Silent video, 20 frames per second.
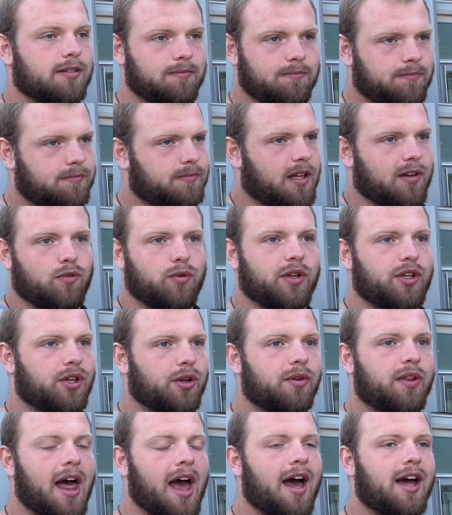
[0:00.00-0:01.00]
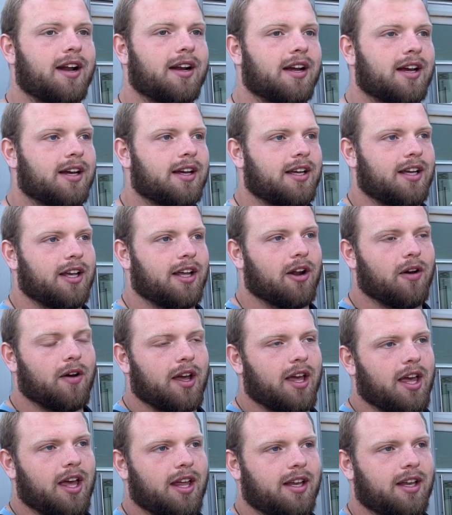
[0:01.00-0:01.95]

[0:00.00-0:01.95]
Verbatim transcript: And if we do that, you know, it,